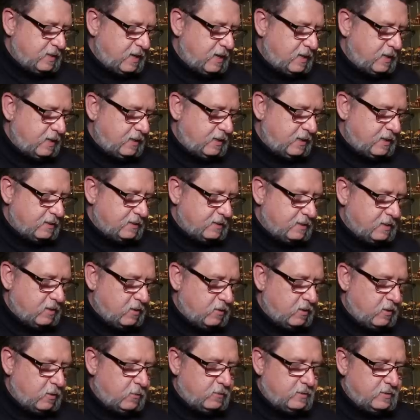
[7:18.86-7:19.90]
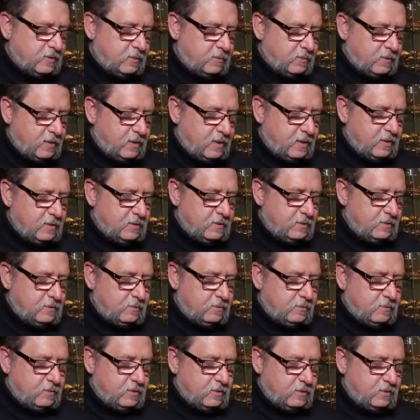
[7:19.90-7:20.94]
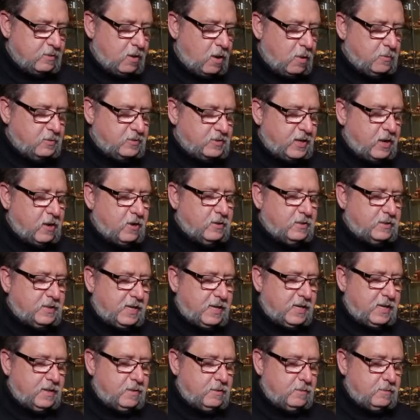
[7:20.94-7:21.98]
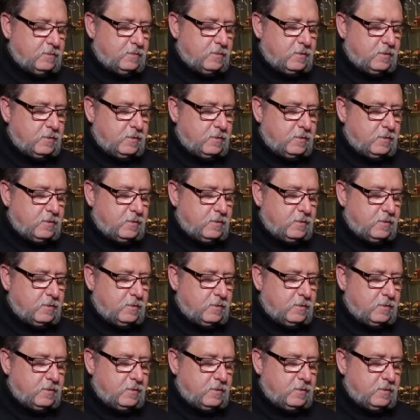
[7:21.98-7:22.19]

handy because I don't know what something is. Just almost guaranteed.